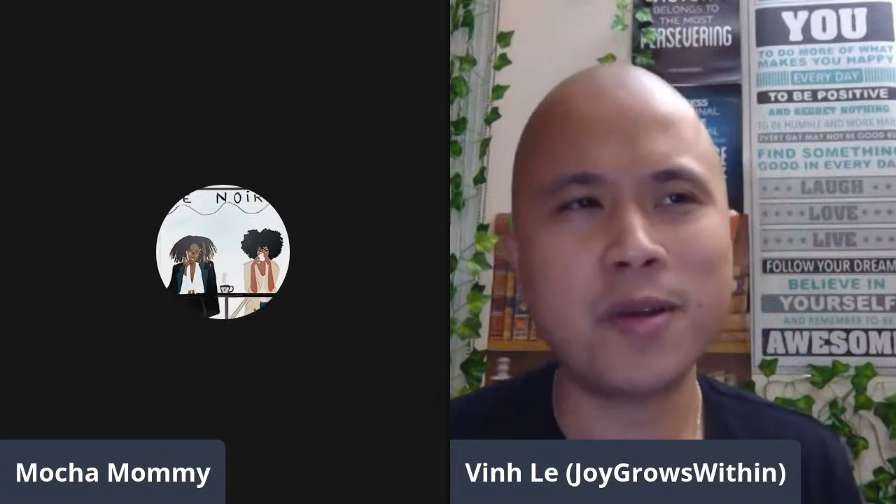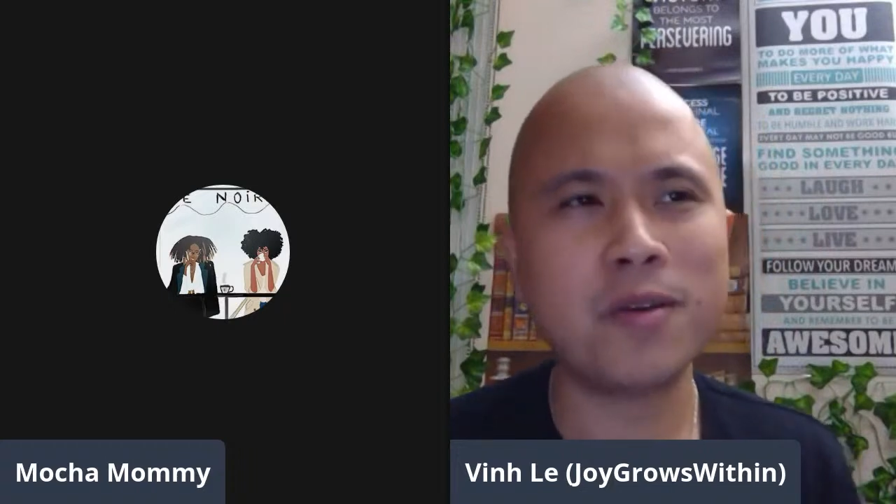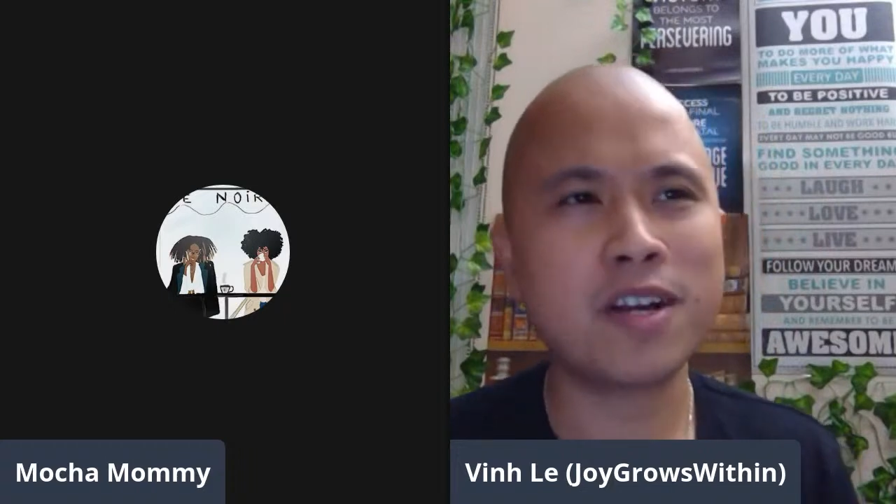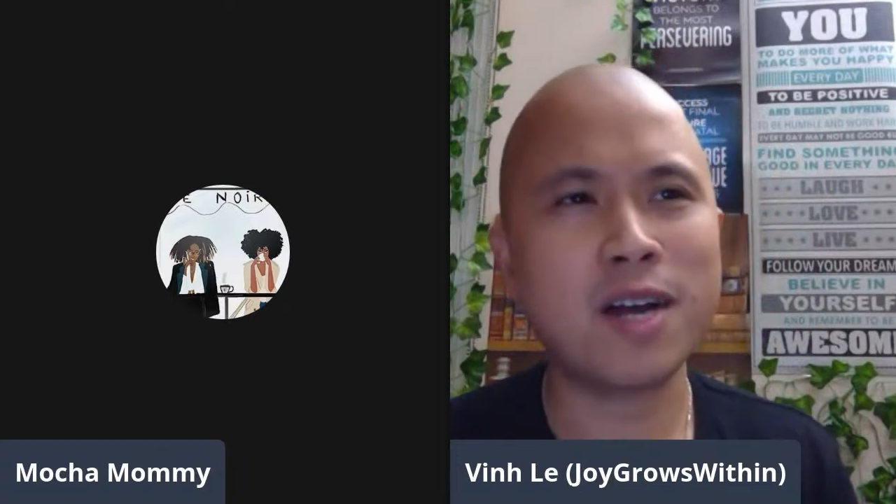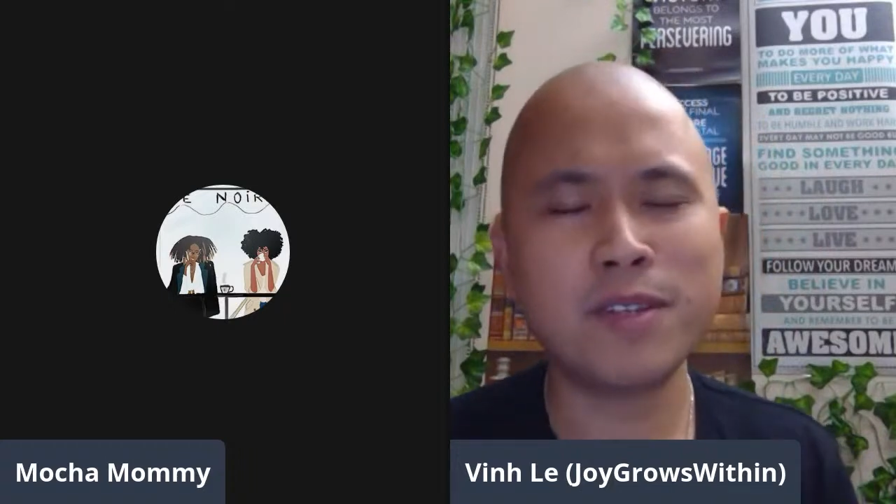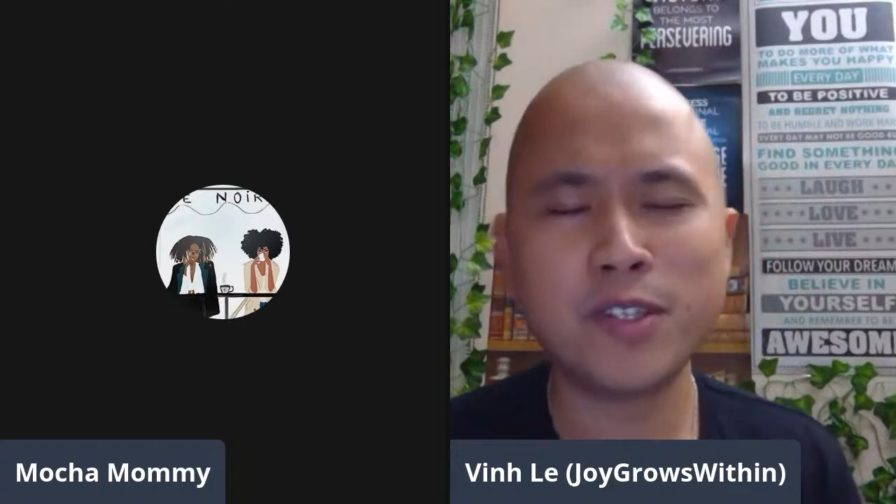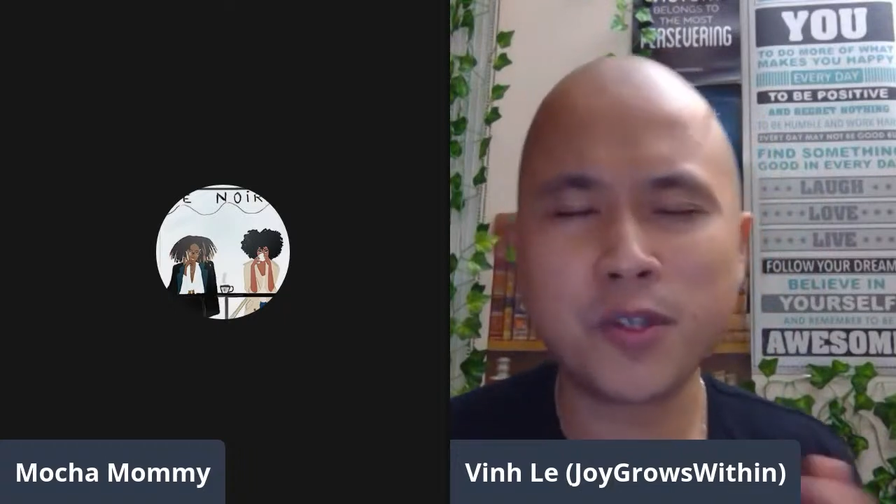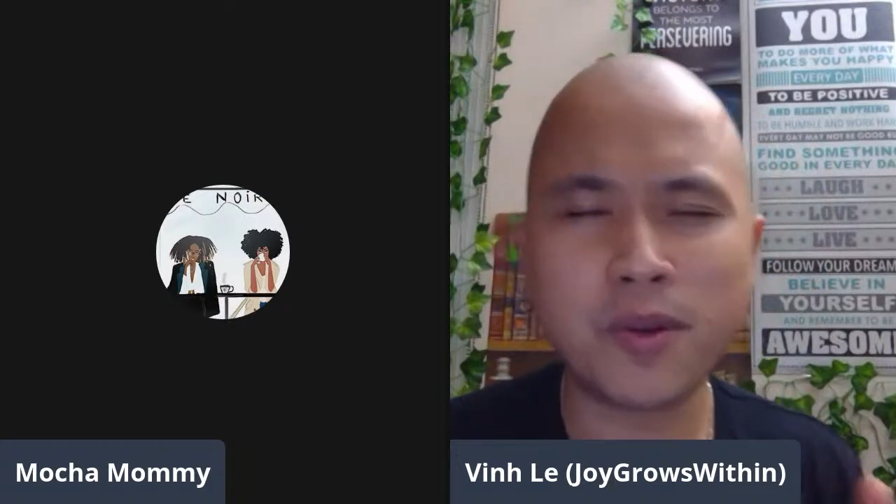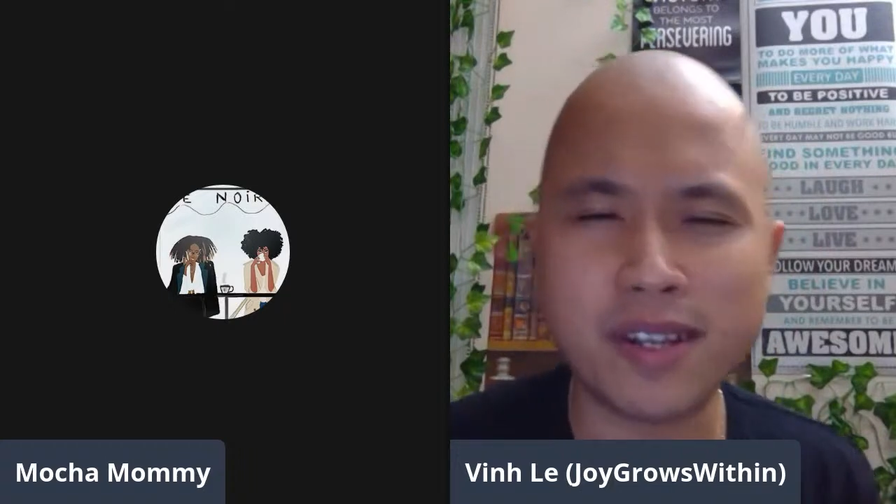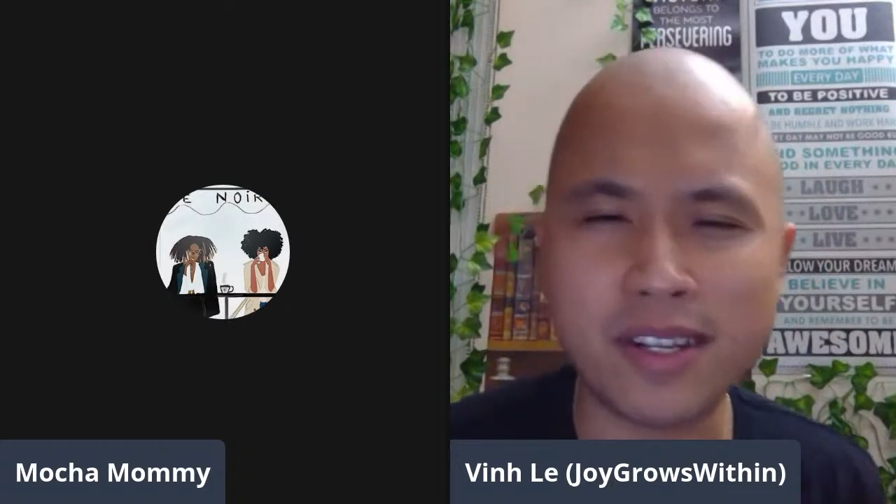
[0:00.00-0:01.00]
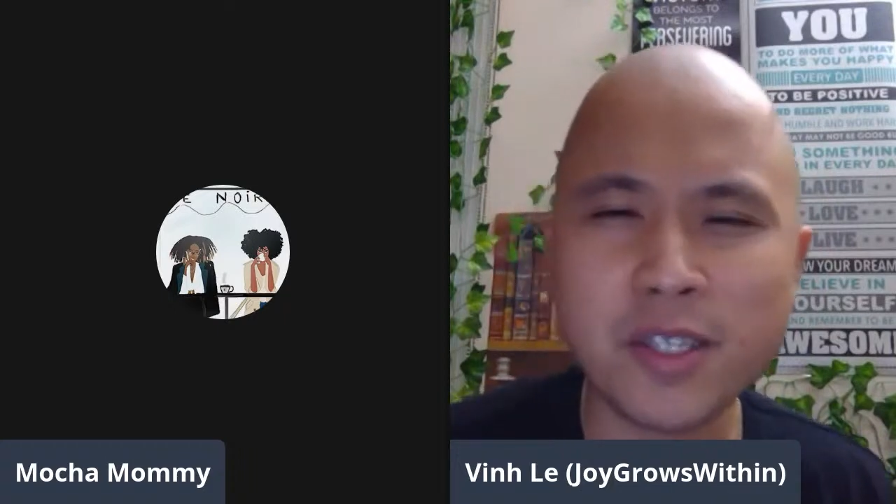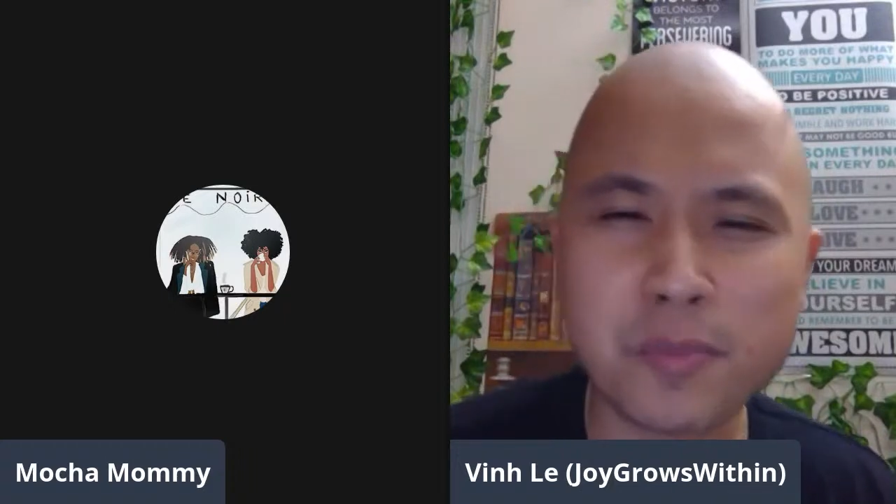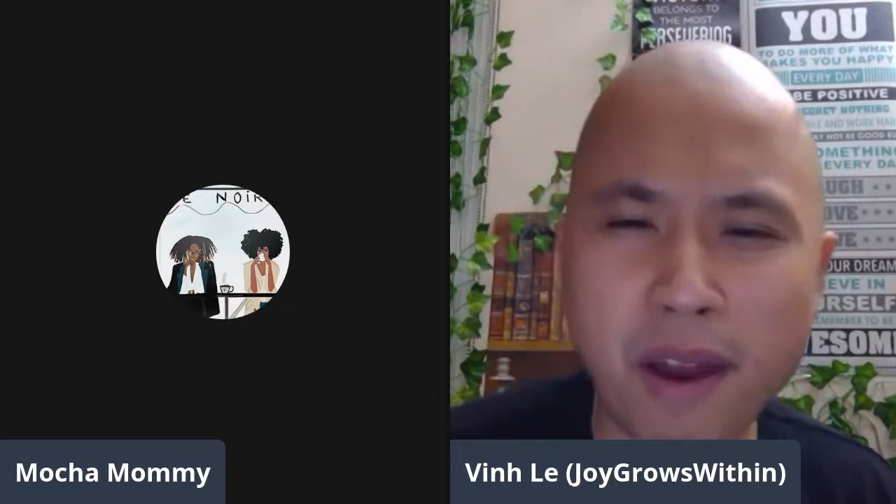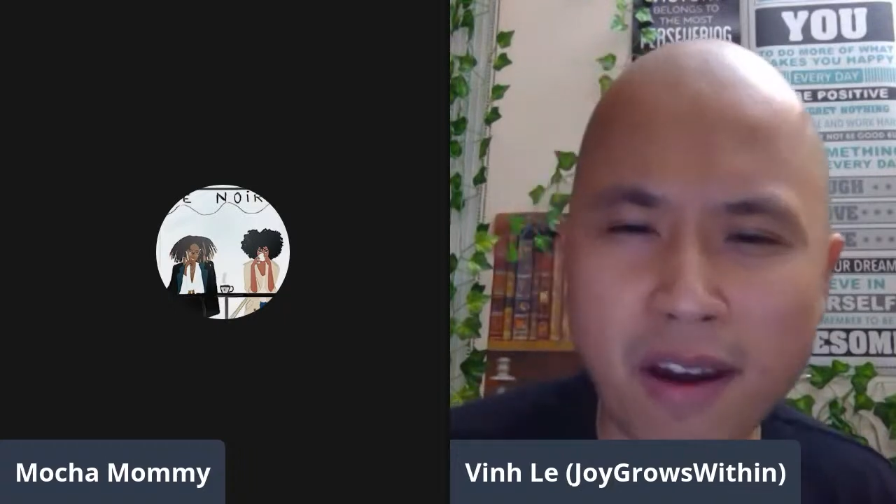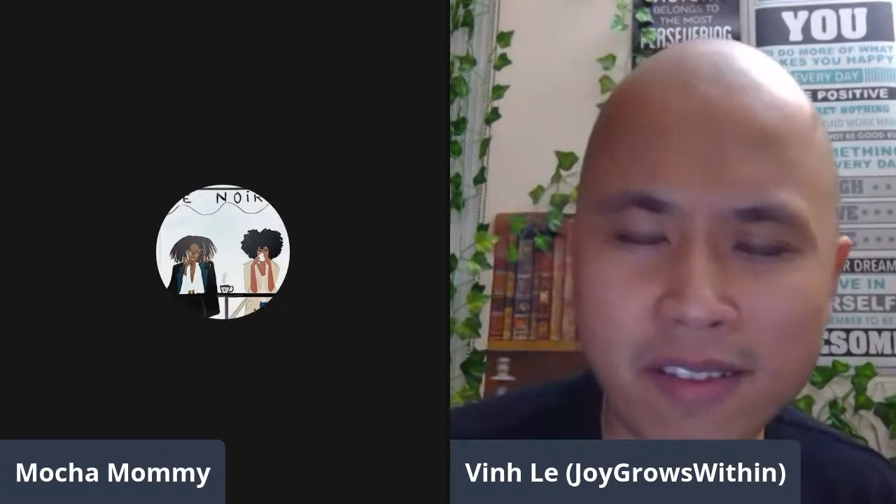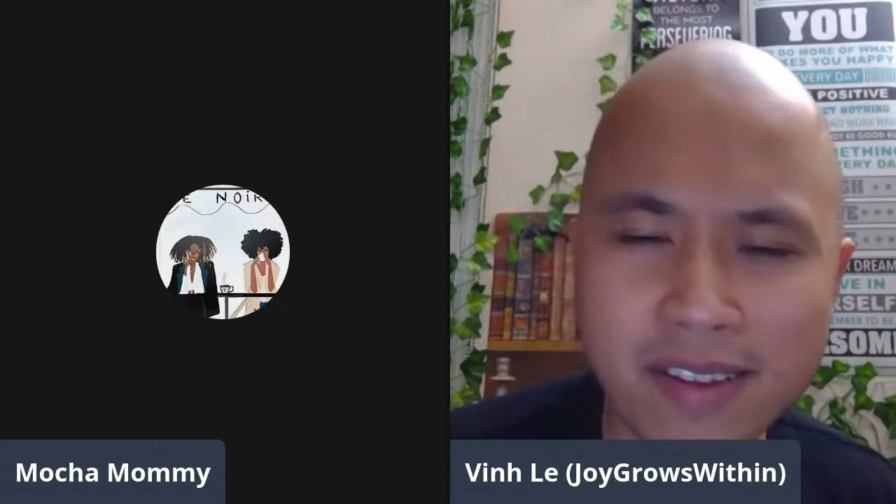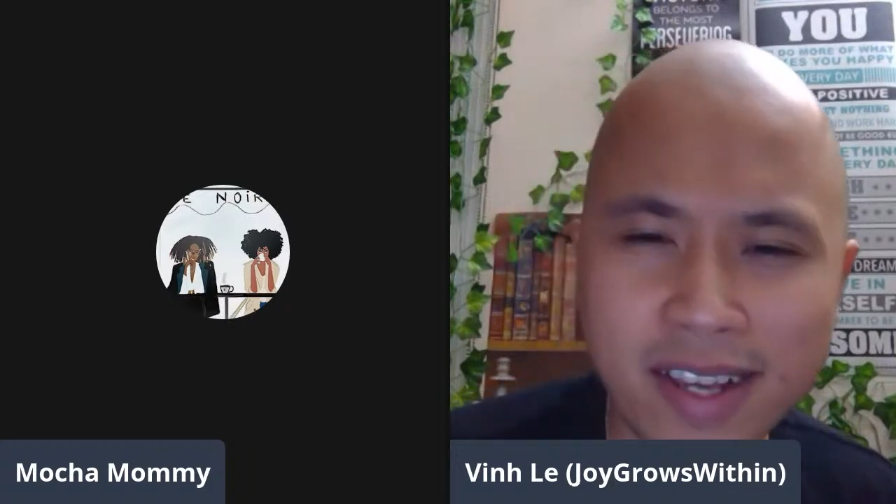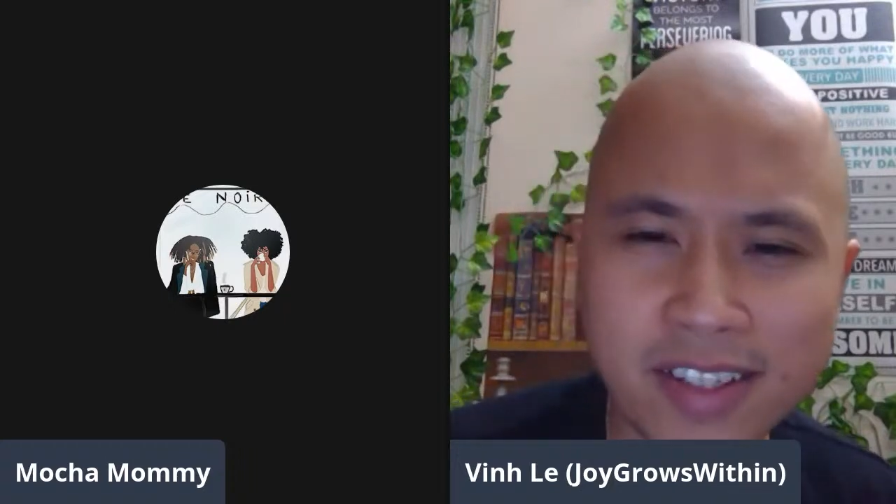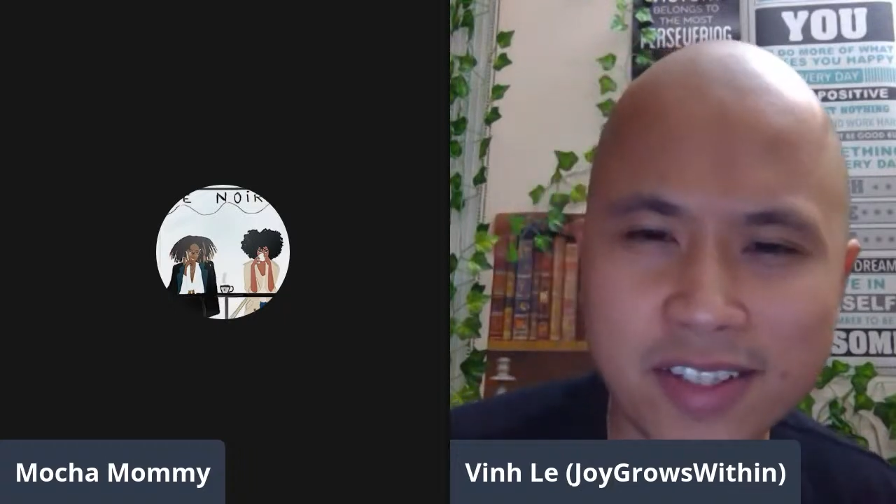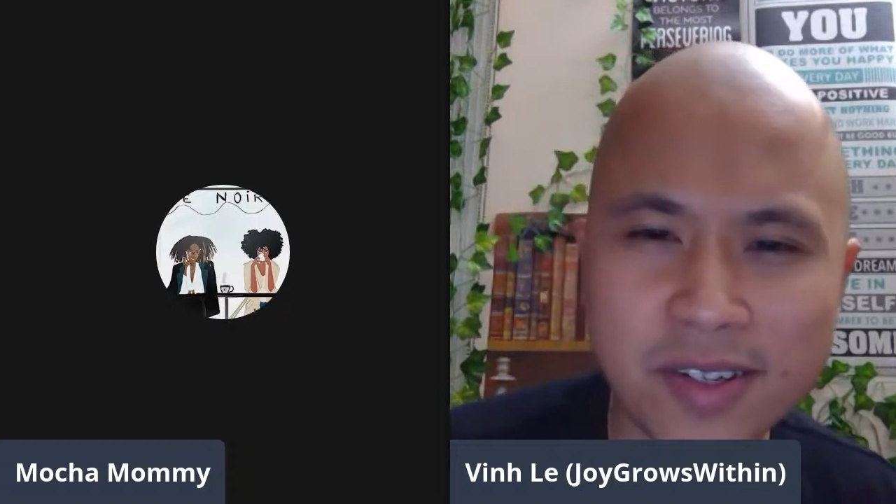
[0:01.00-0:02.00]
Come and join and inspire the
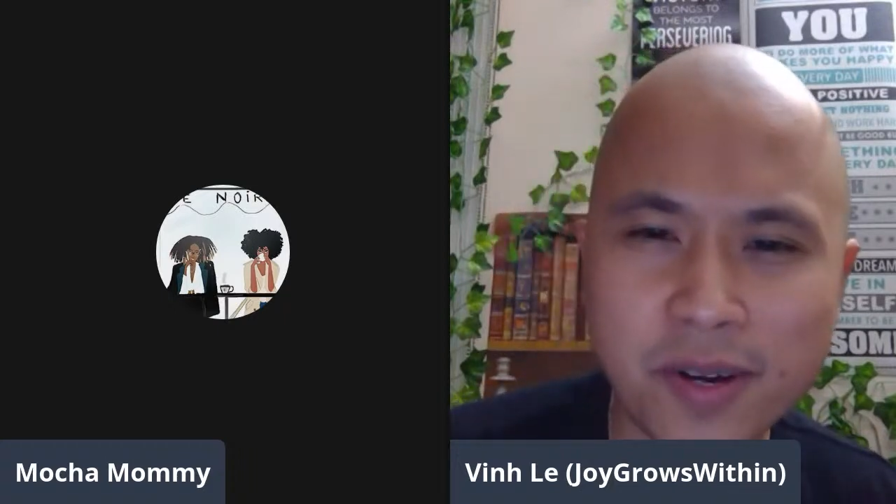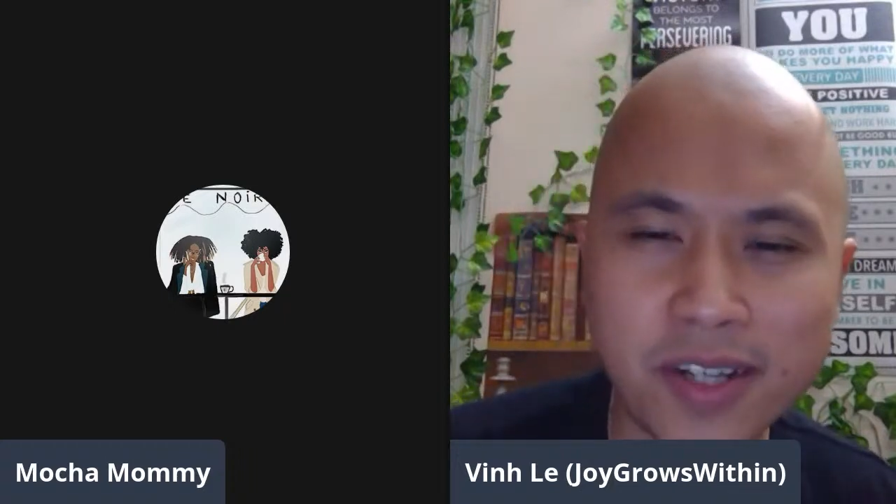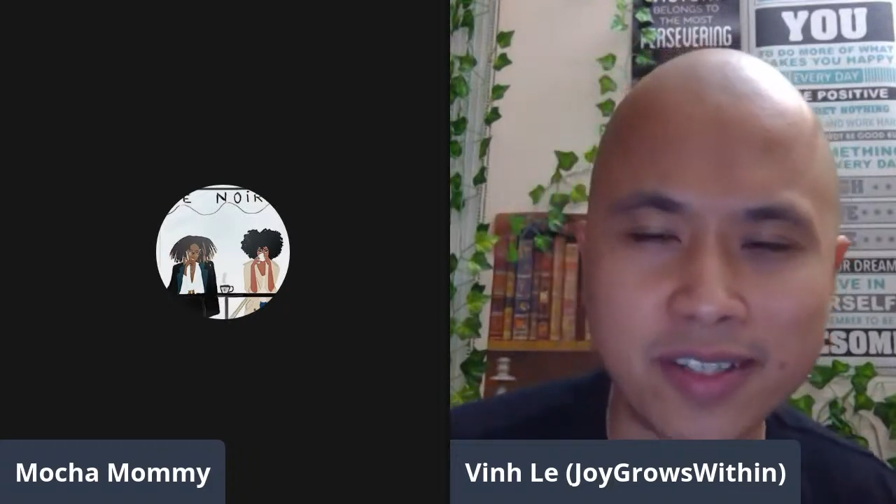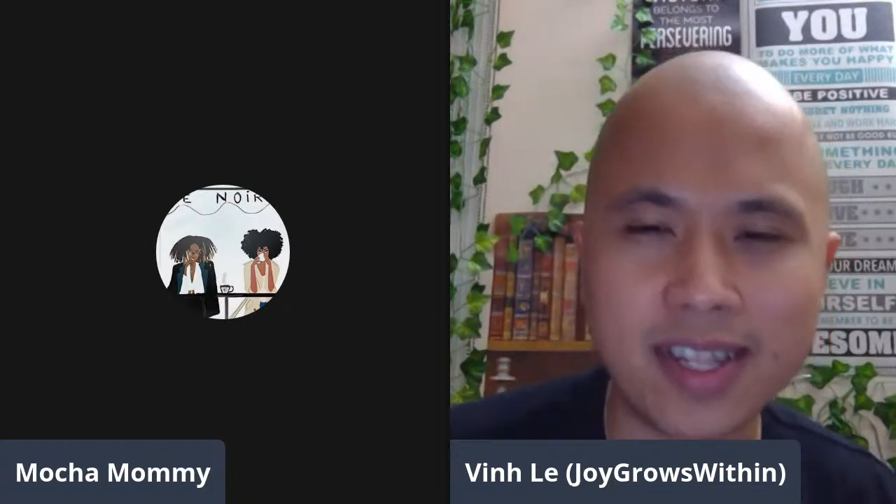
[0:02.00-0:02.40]
next generation.